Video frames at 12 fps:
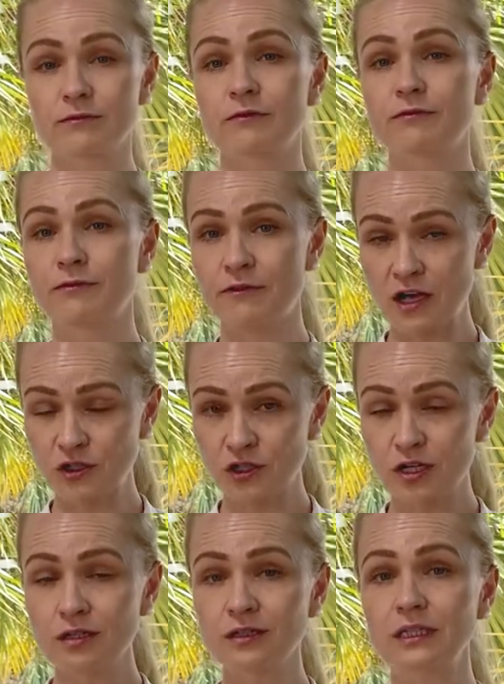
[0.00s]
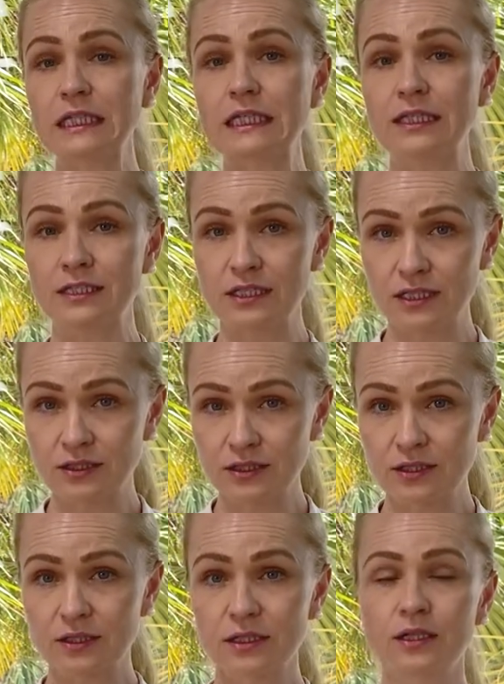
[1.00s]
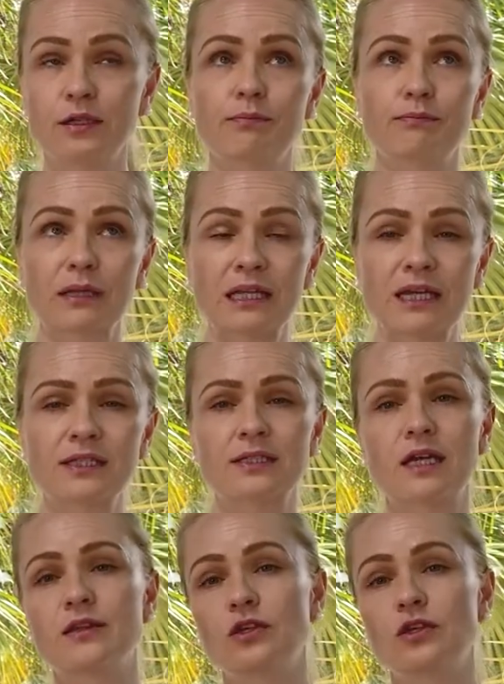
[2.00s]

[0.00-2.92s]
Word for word: fascia indeed plays an